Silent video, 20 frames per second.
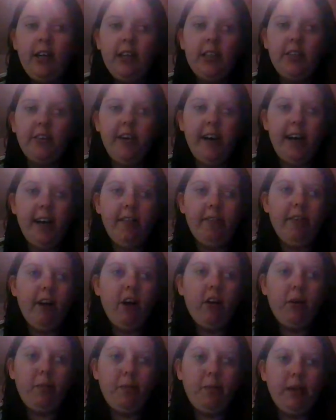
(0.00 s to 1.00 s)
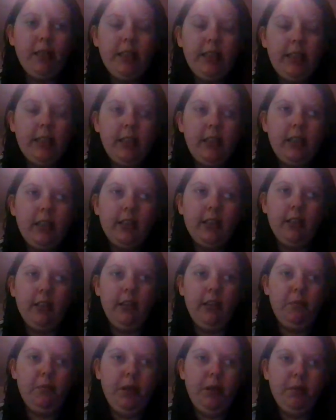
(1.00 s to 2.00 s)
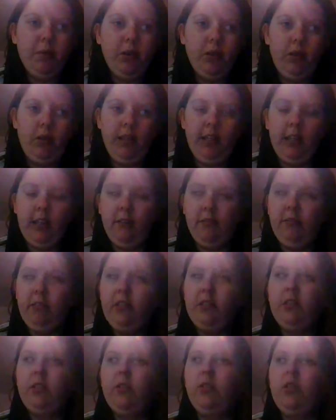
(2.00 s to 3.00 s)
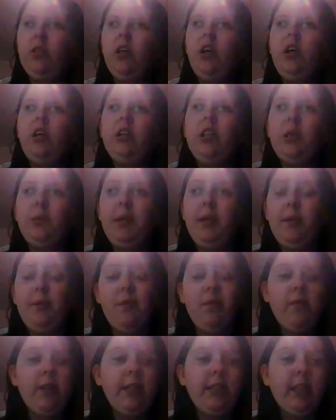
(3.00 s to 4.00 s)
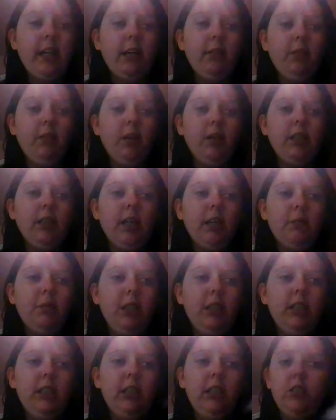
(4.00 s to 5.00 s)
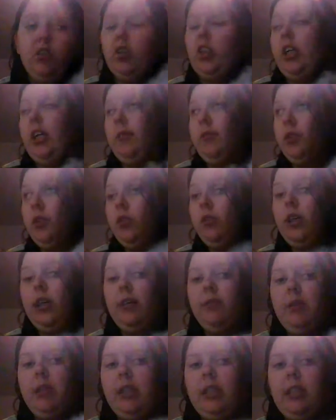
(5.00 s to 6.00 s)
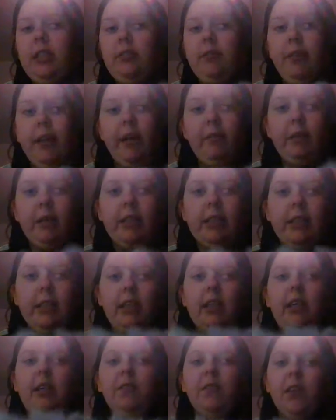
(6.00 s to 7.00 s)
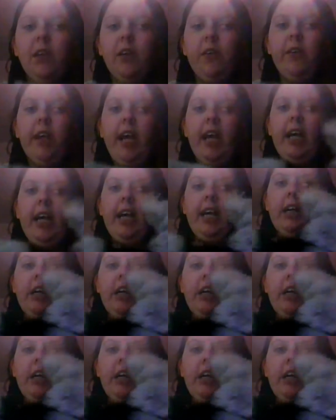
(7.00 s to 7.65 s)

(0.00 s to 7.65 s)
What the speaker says: so I have that on a bracelet so that people don't get confused. To people with type 1 diabetes or type 2 diabetes for that matter, even though they get